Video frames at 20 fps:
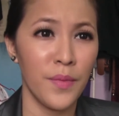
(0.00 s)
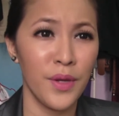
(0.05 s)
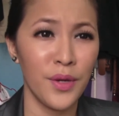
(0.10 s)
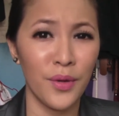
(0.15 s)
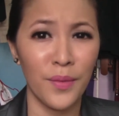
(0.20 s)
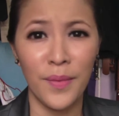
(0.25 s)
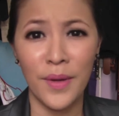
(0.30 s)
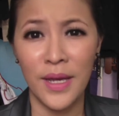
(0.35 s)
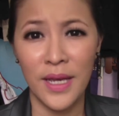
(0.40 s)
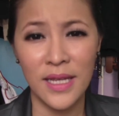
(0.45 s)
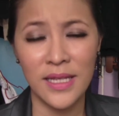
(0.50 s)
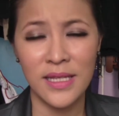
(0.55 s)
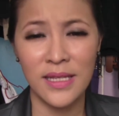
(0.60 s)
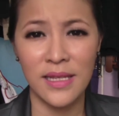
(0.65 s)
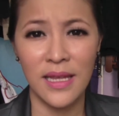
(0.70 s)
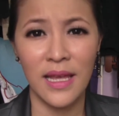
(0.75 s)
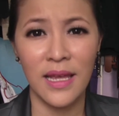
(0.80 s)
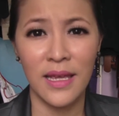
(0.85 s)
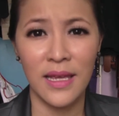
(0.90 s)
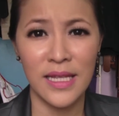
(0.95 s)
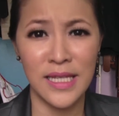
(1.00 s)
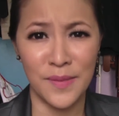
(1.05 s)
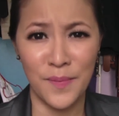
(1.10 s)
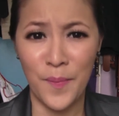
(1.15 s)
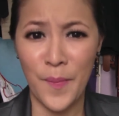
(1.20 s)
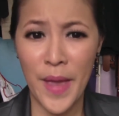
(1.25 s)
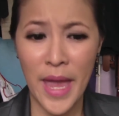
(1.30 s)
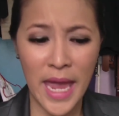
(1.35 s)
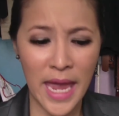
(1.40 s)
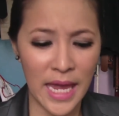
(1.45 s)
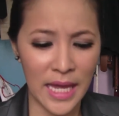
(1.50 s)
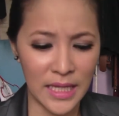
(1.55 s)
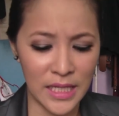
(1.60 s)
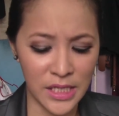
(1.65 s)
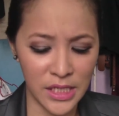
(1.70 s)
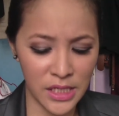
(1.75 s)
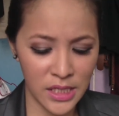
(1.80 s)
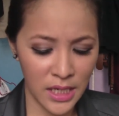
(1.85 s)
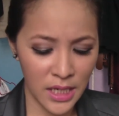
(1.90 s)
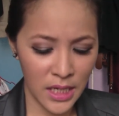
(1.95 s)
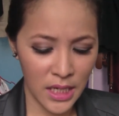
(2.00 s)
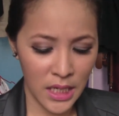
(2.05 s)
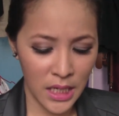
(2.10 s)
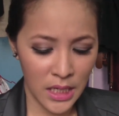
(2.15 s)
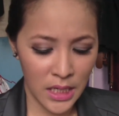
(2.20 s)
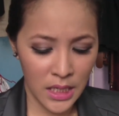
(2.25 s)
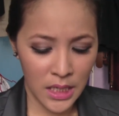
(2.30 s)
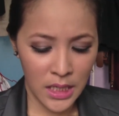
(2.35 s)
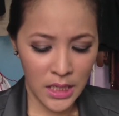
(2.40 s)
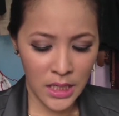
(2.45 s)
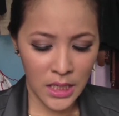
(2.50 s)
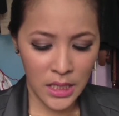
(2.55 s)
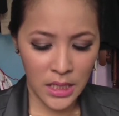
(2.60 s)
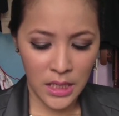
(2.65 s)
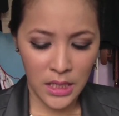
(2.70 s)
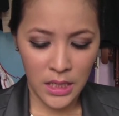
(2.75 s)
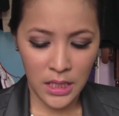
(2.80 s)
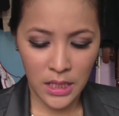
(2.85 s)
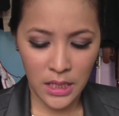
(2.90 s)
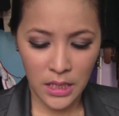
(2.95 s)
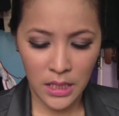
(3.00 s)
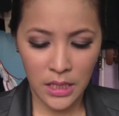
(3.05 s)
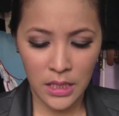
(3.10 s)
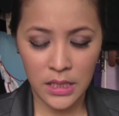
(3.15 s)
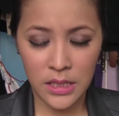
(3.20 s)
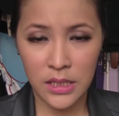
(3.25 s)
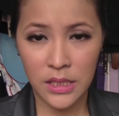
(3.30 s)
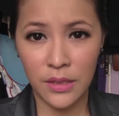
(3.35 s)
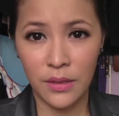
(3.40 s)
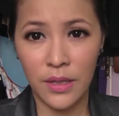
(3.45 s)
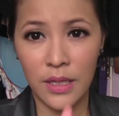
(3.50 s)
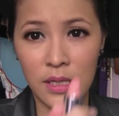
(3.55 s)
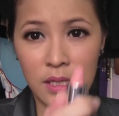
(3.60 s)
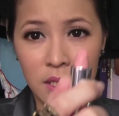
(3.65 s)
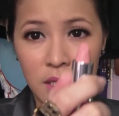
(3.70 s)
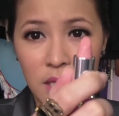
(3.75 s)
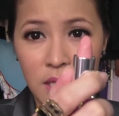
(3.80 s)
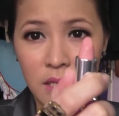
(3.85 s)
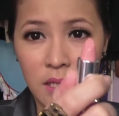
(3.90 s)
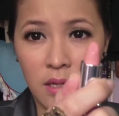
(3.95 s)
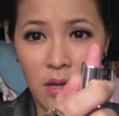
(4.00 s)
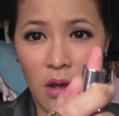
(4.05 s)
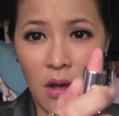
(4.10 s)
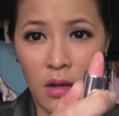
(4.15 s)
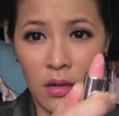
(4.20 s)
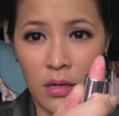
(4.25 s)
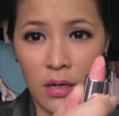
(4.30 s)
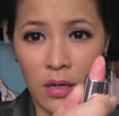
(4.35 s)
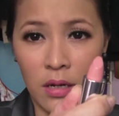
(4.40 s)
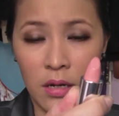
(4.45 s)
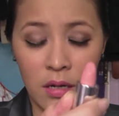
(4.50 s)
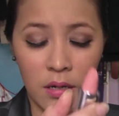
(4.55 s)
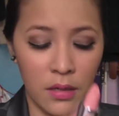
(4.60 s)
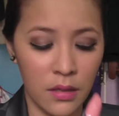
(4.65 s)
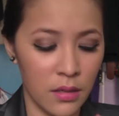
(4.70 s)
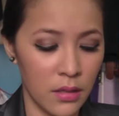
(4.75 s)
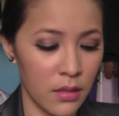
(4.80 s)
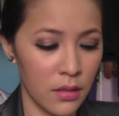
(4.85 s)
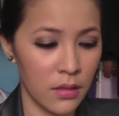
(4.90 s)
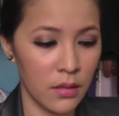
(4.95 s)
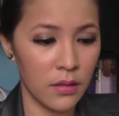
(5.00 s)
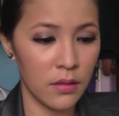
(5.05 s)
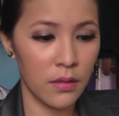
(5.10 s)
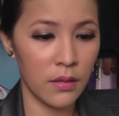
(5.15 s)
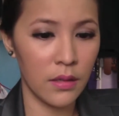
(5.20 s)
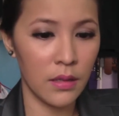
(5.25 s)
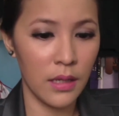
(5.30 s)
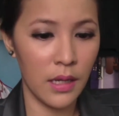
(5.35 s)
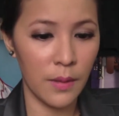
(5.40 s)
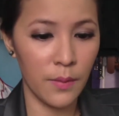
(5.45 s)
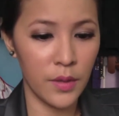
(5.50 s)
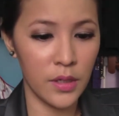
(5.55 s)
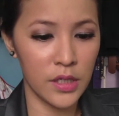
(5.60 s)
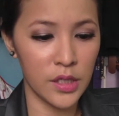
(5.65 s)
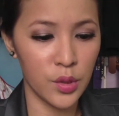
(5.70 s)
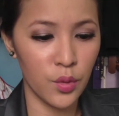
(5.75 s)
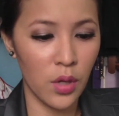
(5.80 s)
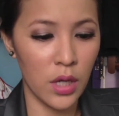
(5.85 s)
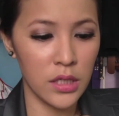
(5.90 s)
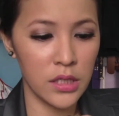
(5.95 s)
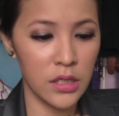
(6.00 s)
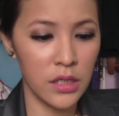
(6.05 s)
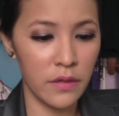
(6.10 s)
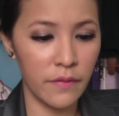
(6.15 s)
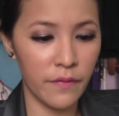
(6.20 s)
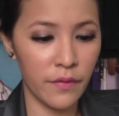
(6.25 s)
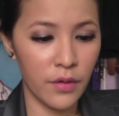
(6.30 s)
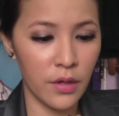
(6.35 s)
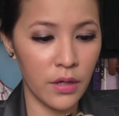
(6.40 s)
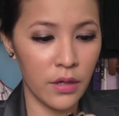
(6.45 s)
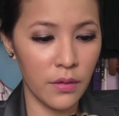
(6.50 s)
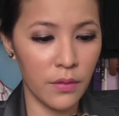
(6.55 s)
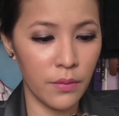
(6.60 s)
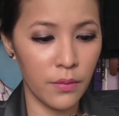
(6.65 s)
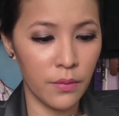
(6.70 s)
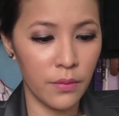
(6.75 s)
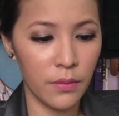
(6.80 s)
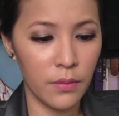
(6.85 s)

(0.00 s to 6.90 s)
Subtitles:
you know, but it's like, it's beige. So it's this color. I'm gonna swatch it for you.